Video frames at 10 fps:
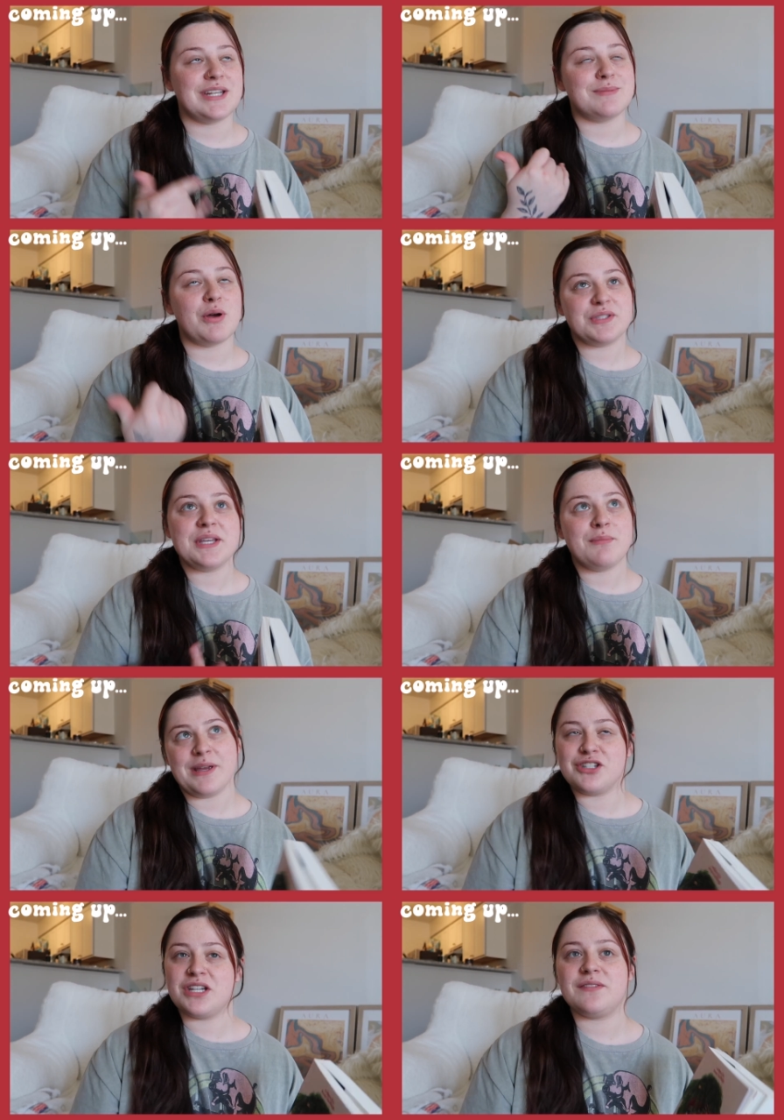is mostly
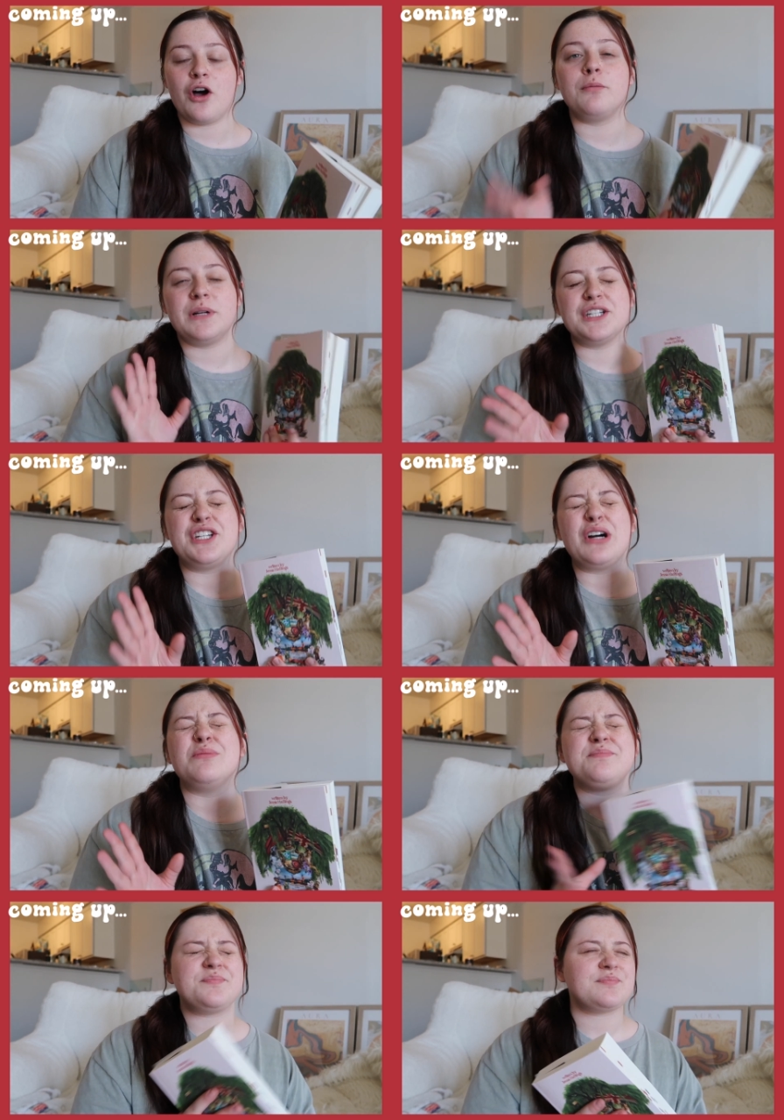BJ's fault, but you know.